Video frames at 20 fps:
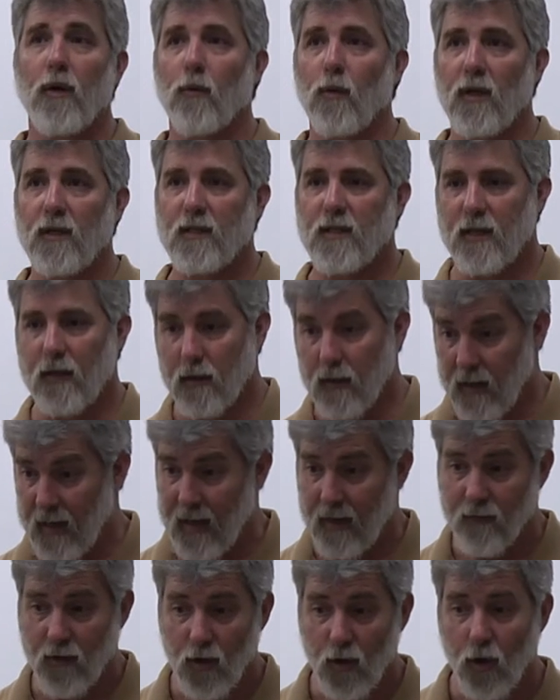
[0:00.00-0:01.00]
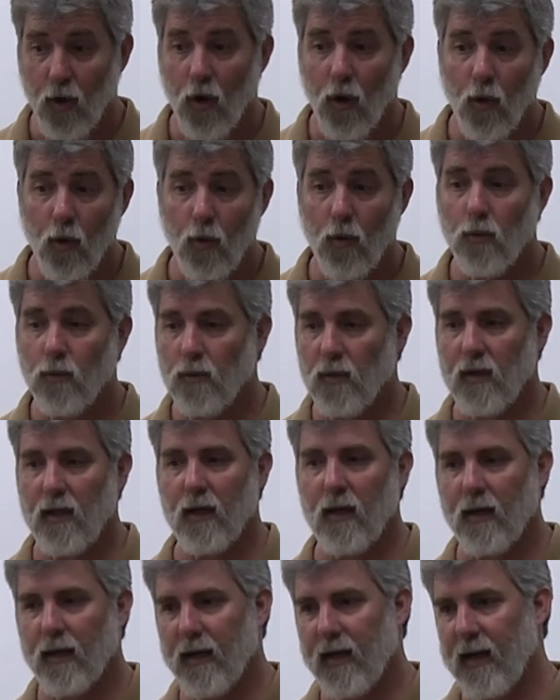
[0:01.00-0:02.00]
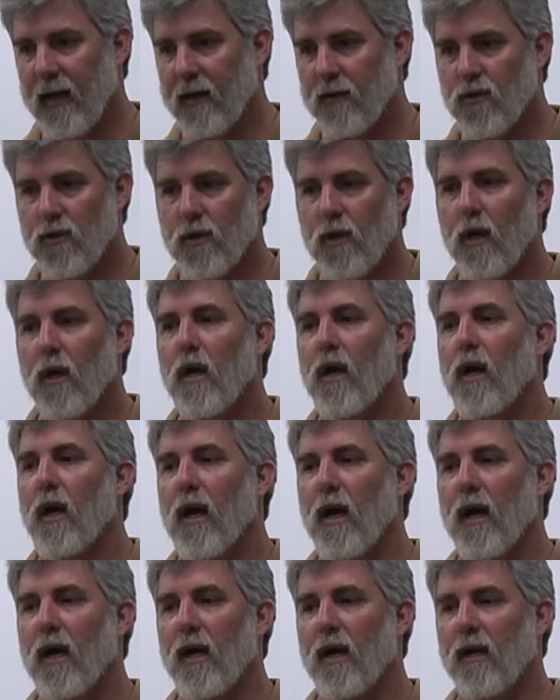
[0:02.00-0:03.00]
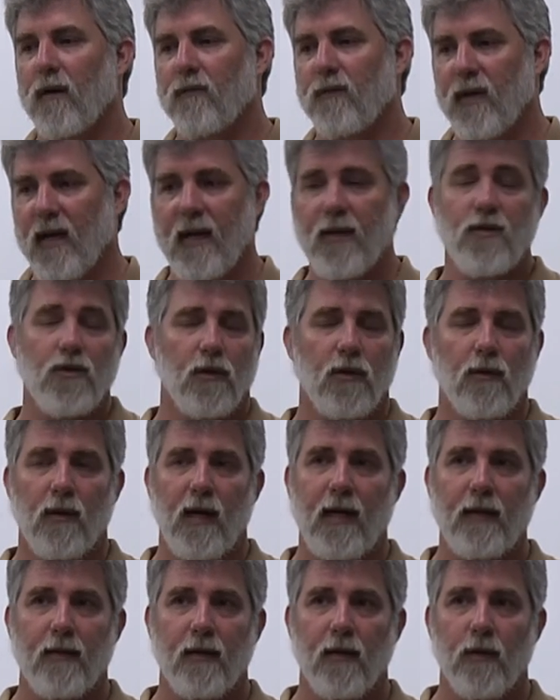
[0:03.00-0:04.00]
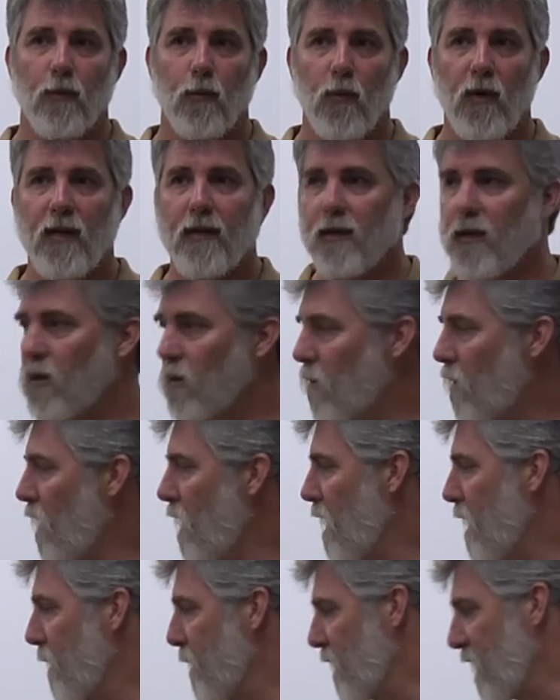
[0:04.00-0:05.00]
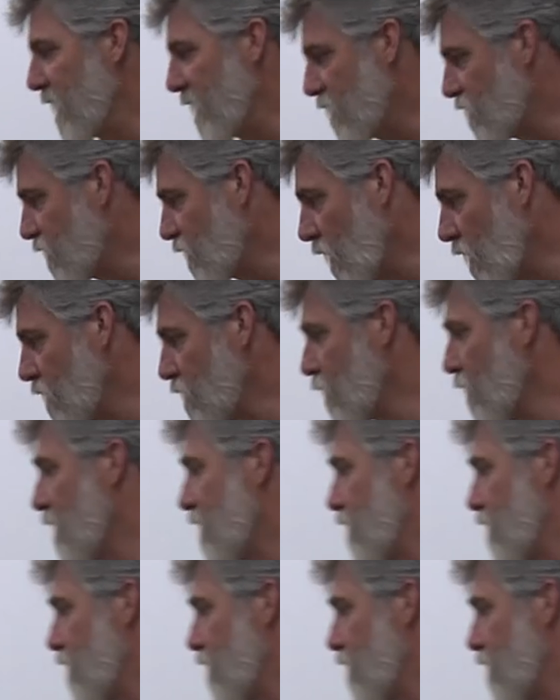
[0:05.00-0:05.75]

what's there and have your own little niche of nature right there with you. But it starts with